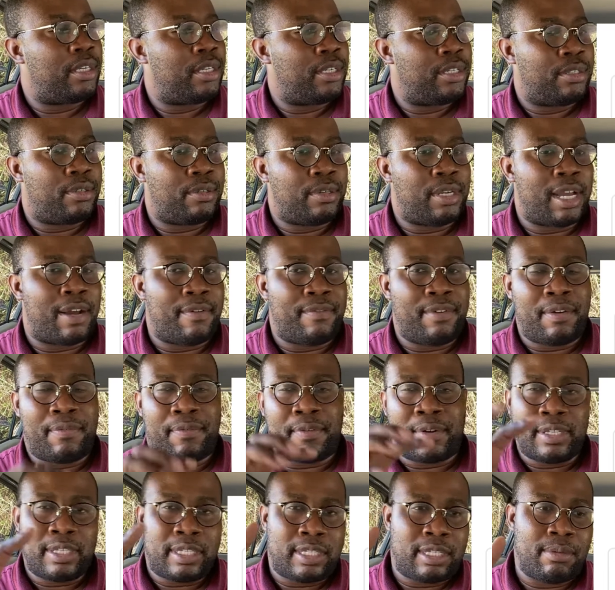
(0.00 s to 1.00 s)
So you have
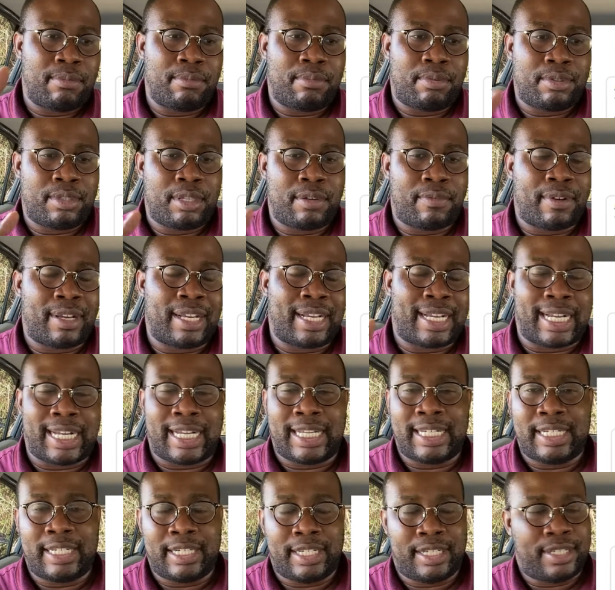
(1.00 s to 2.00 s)
different different
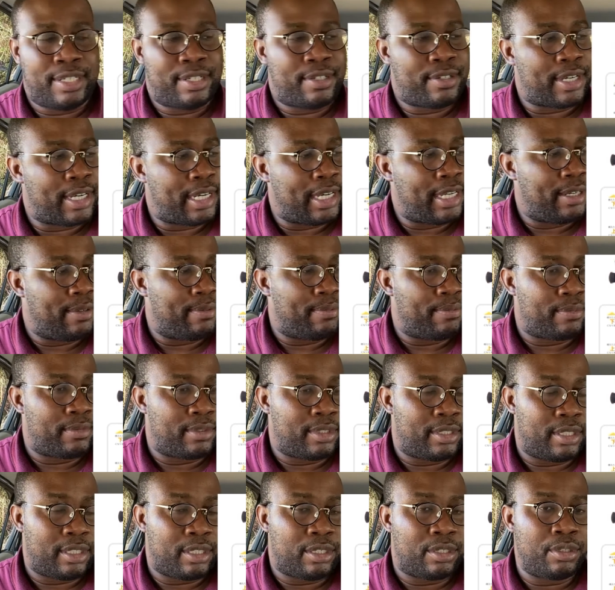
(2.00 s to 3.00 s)
kanjis, right,
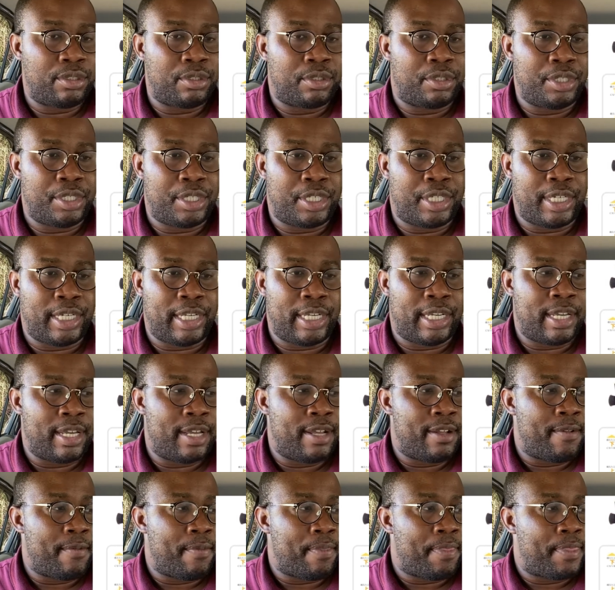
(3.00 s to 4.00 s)
on the kunkunshi
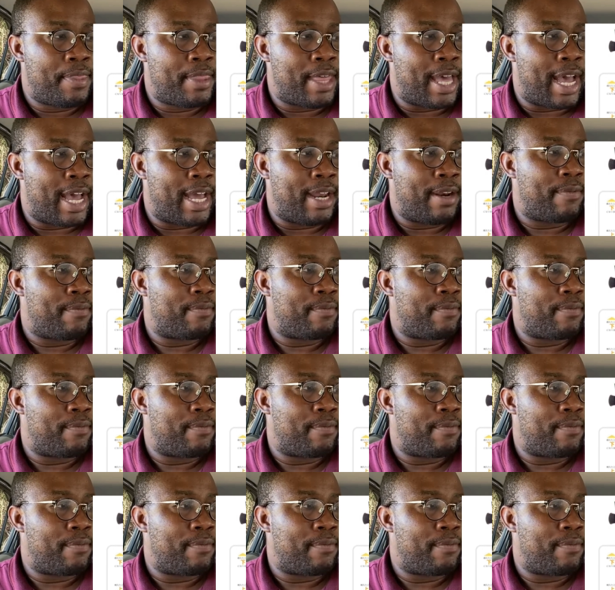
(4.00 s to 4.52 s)
that